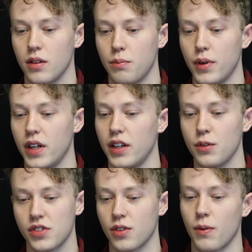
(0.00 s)
But it
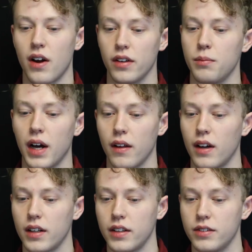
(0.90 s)
was surrounded by a
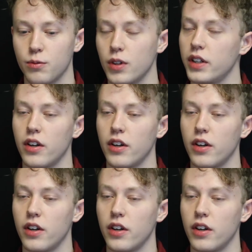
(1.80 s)
lot of really